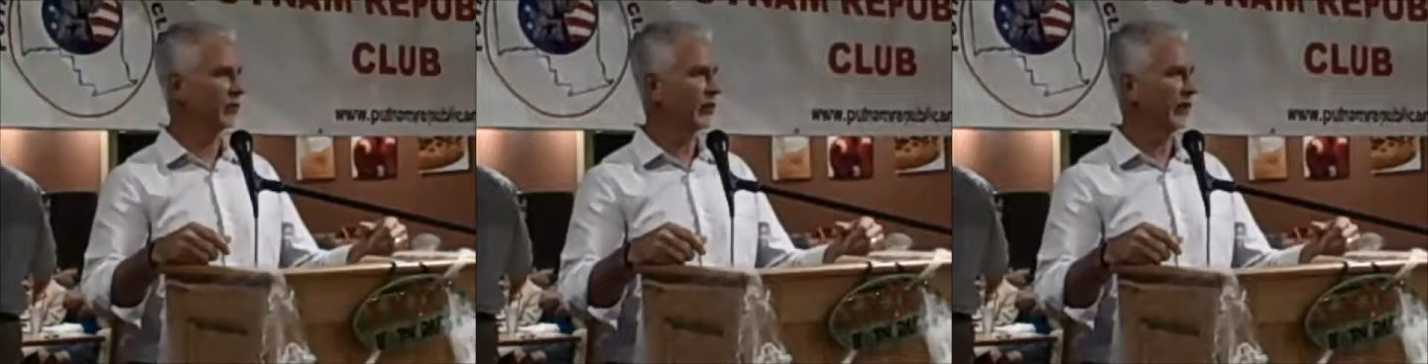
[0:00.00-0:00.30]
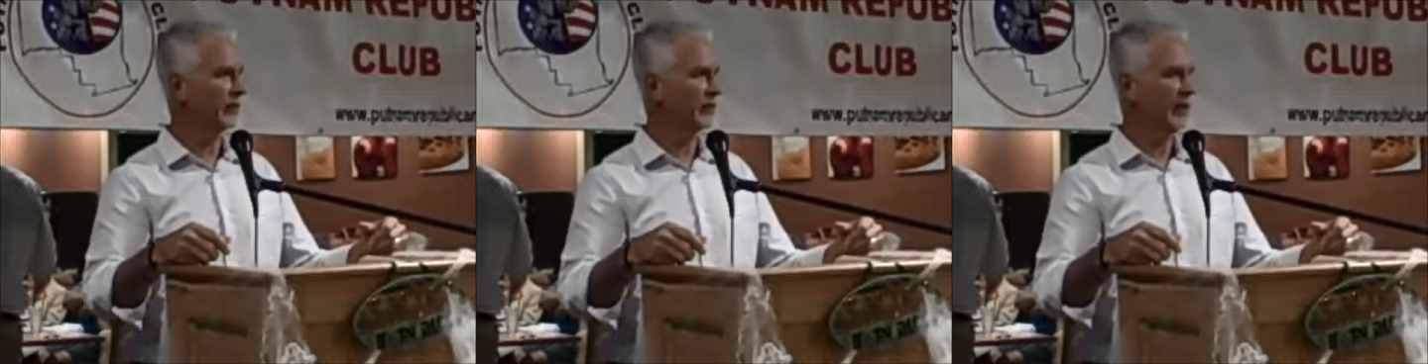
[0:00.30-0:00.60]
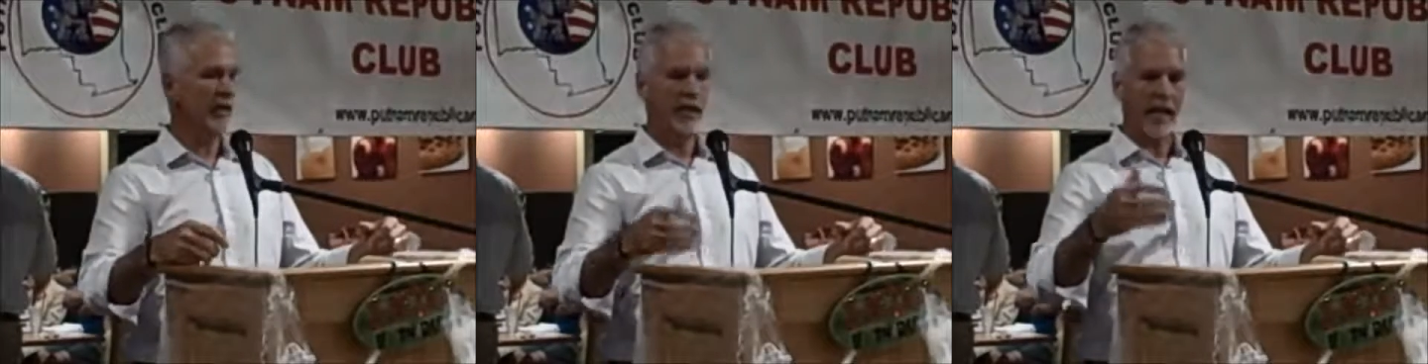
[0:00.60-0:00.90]
do
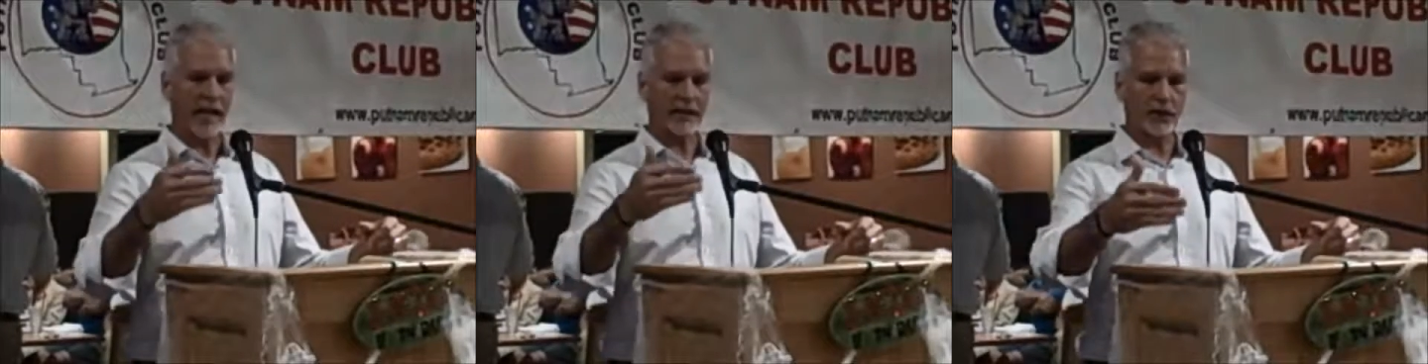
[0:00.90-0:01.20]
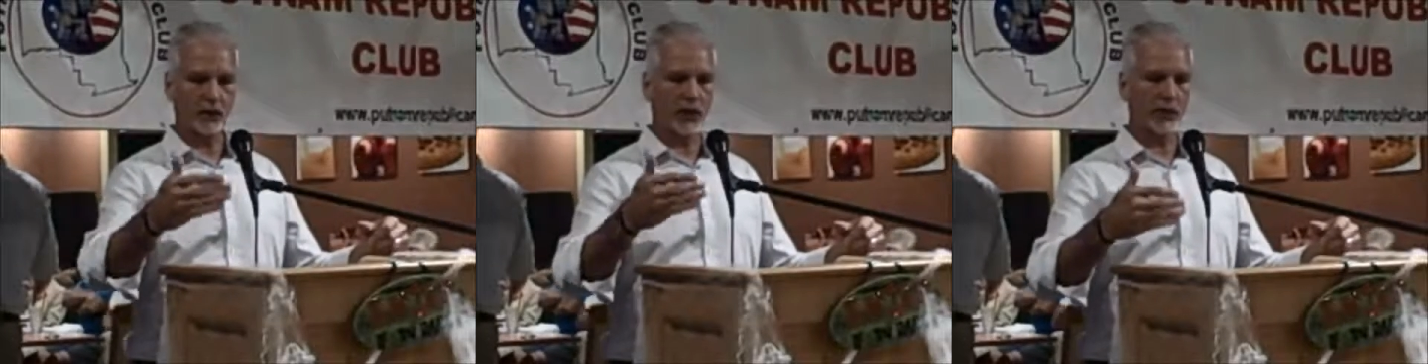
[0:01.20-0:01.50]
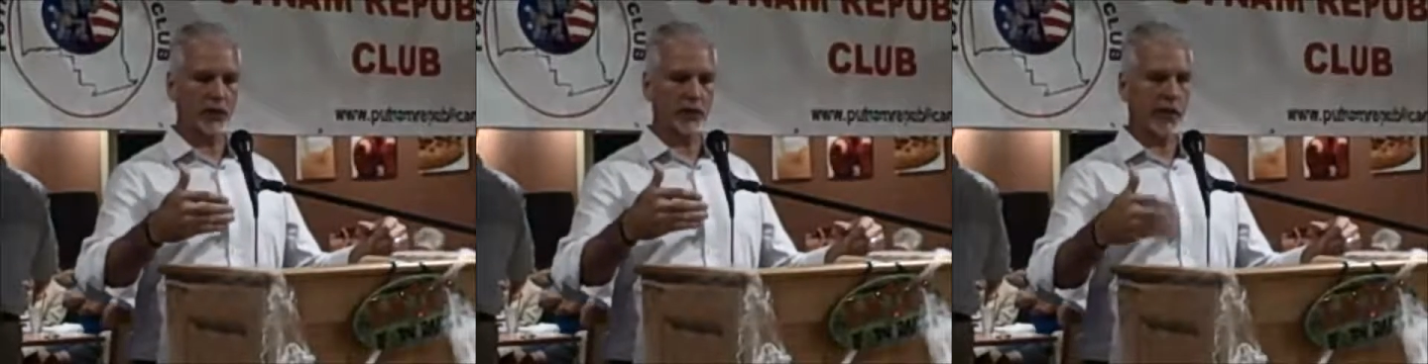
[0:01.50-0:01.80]
things. When
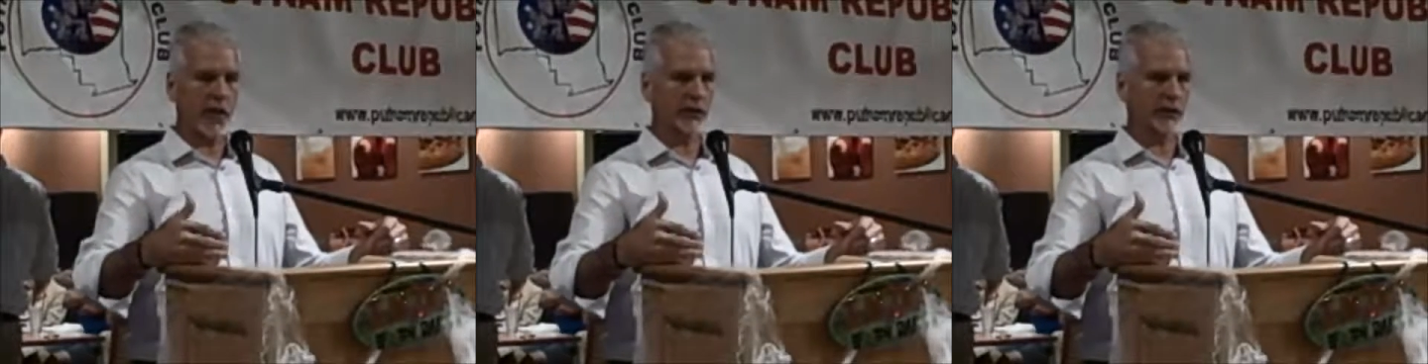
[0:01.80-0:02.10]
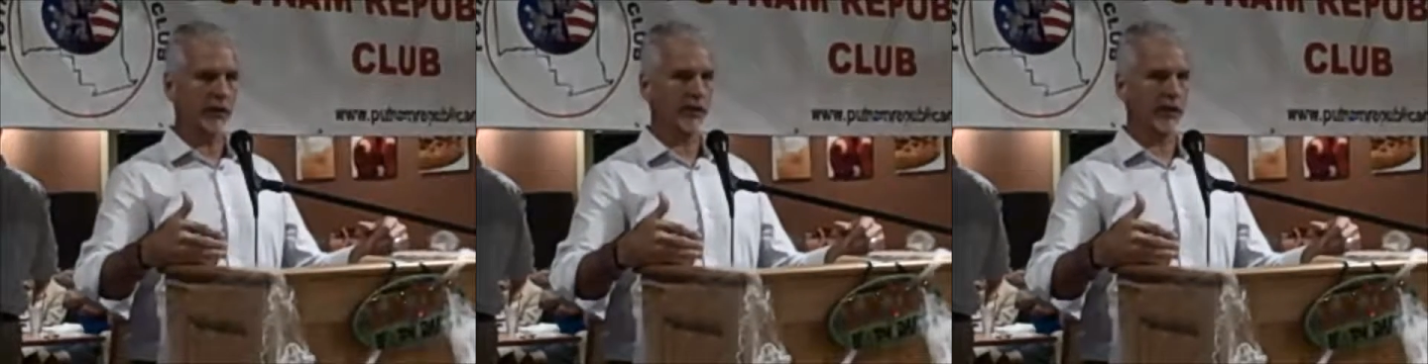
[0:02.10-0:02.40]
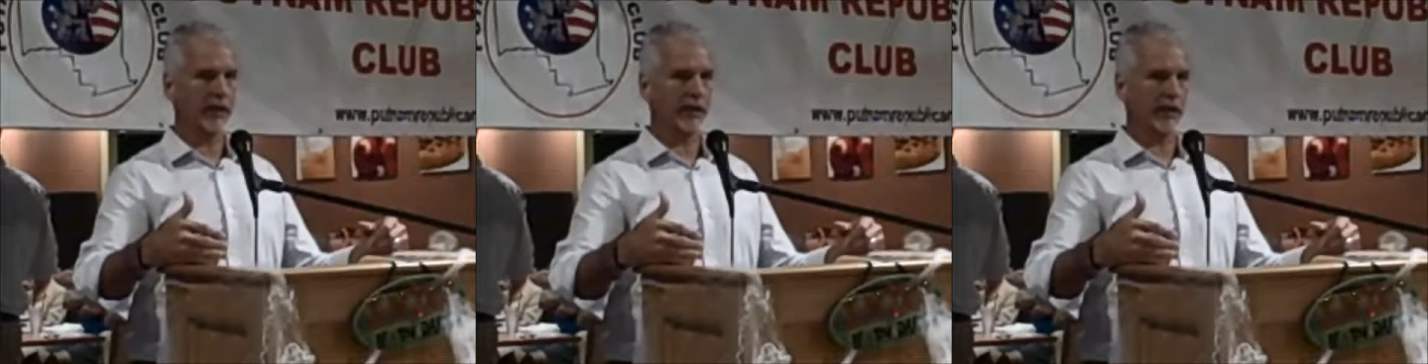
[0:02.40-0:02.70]
I talk to college
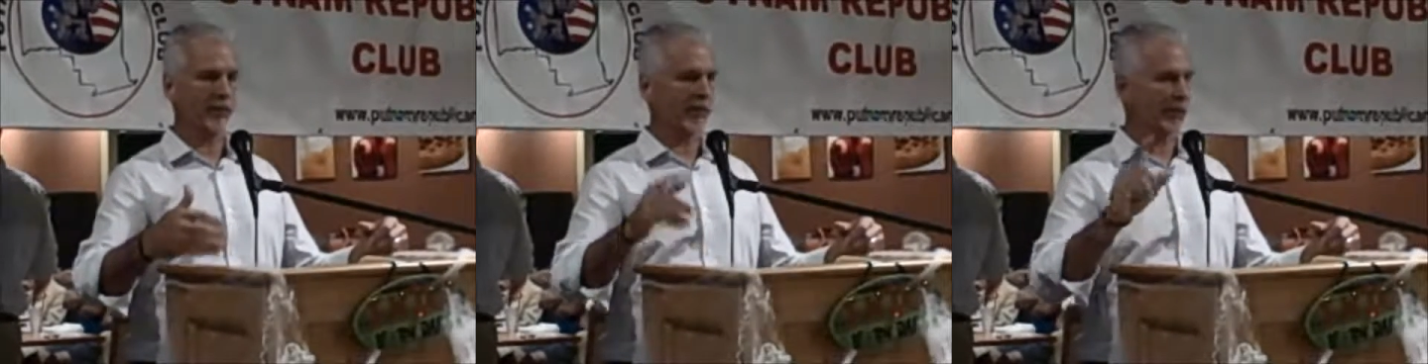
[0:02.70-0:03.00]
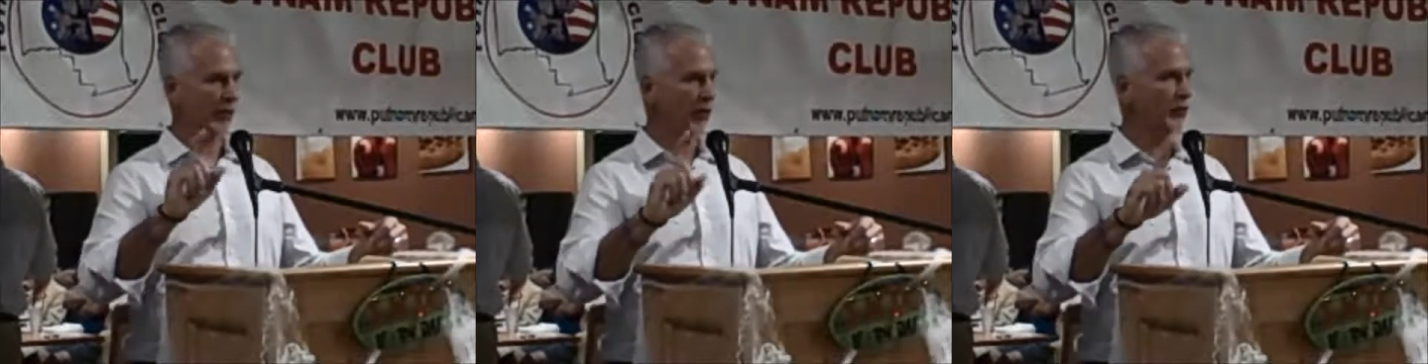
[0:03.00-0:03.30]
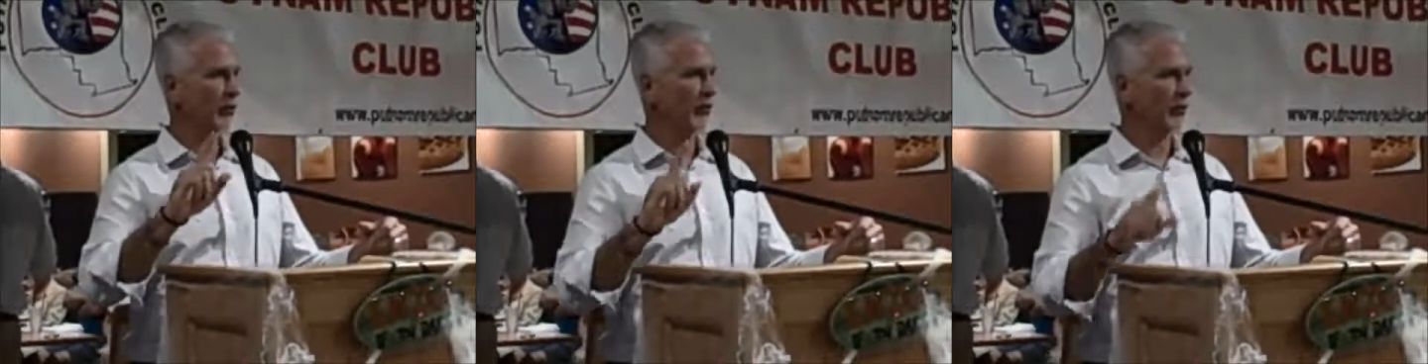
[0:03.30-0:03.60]
kids, I tell them, I said,
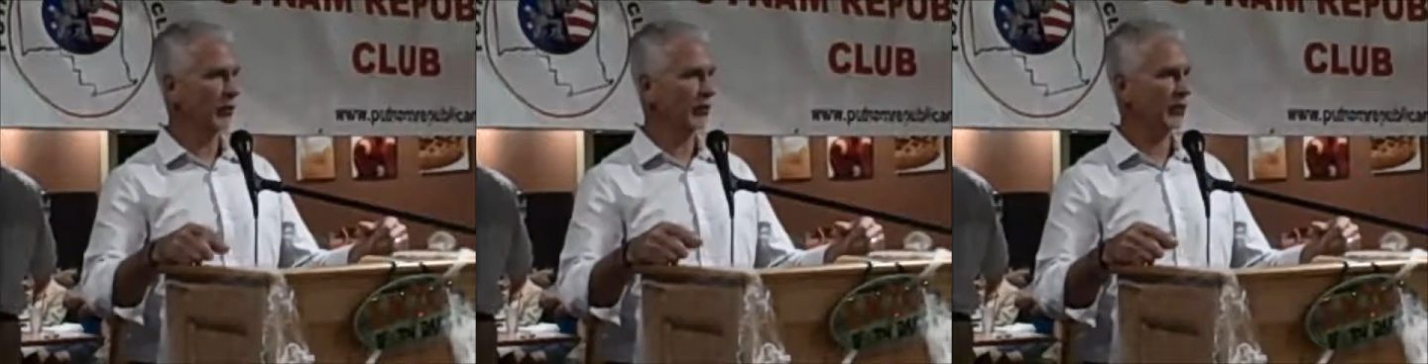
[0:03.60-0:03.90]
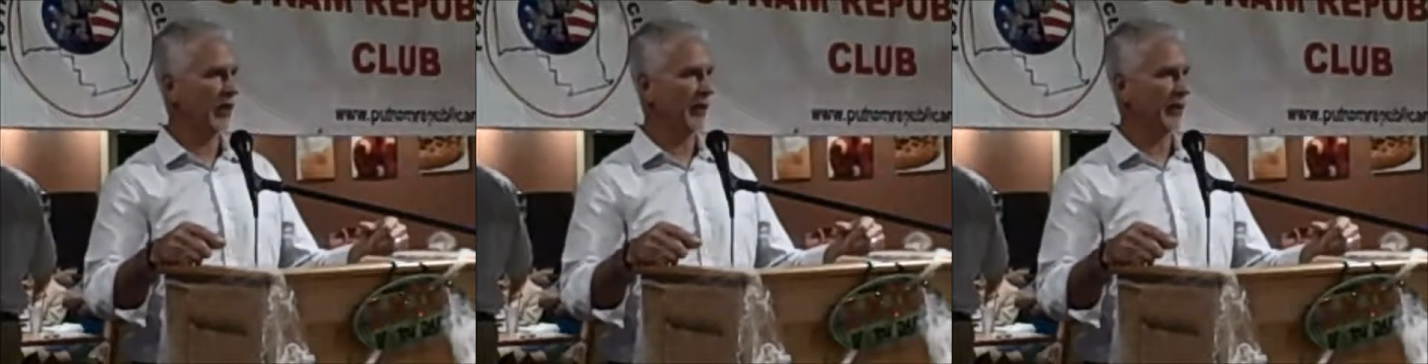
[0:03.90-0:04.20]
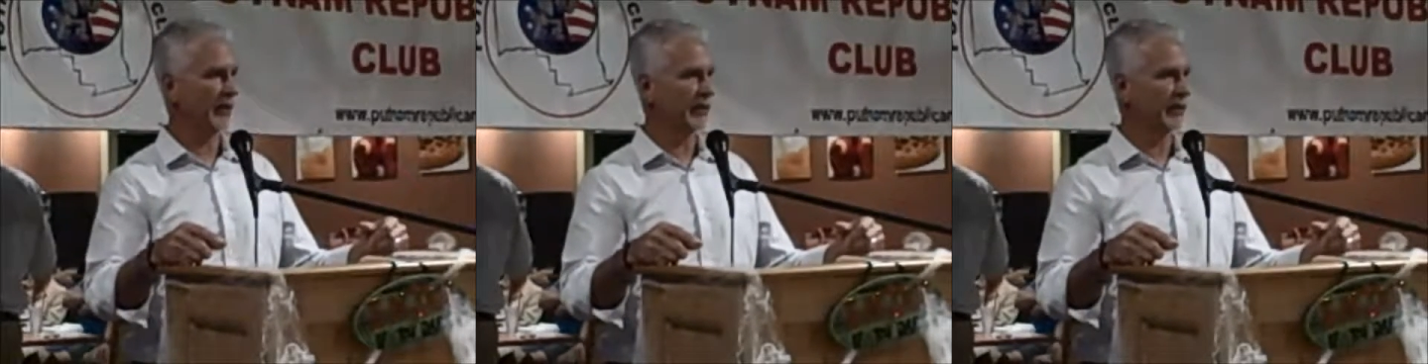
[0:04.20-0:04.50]
those are
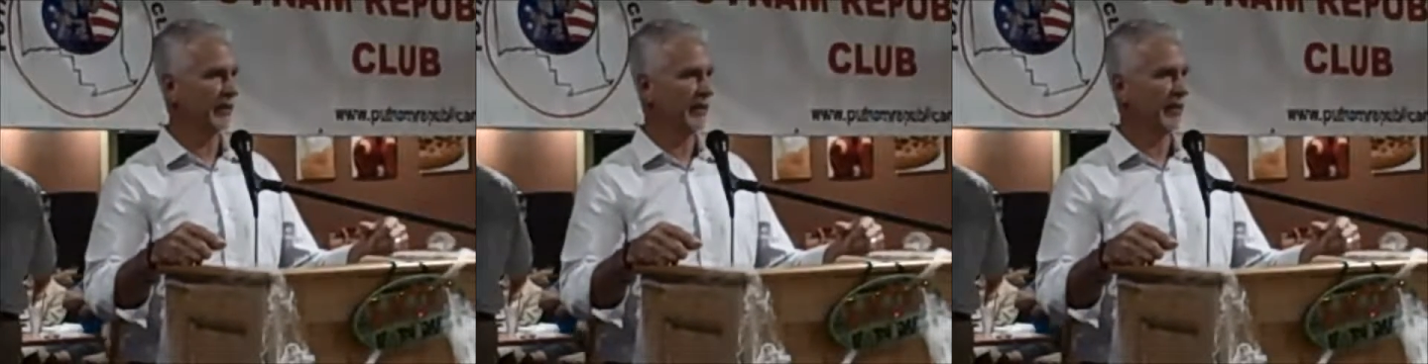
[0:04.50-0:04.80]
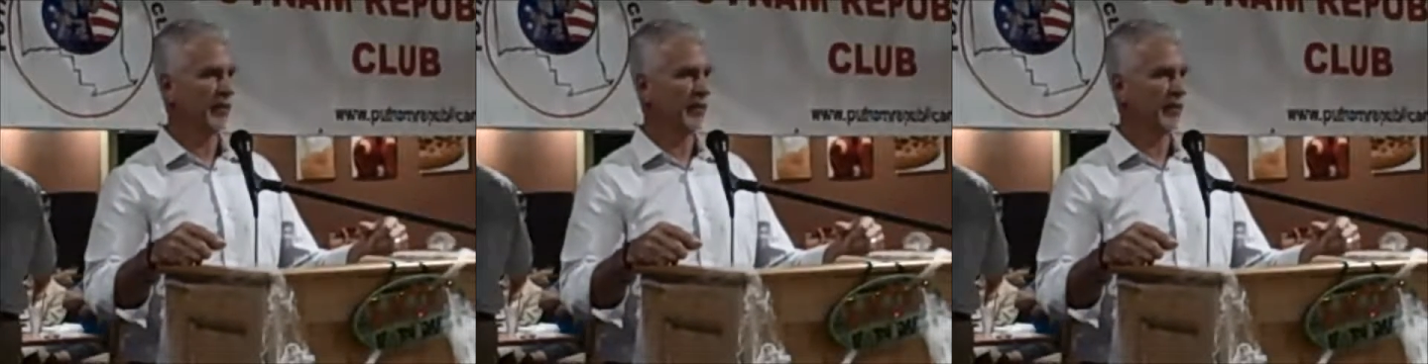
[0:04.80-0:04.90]
companies,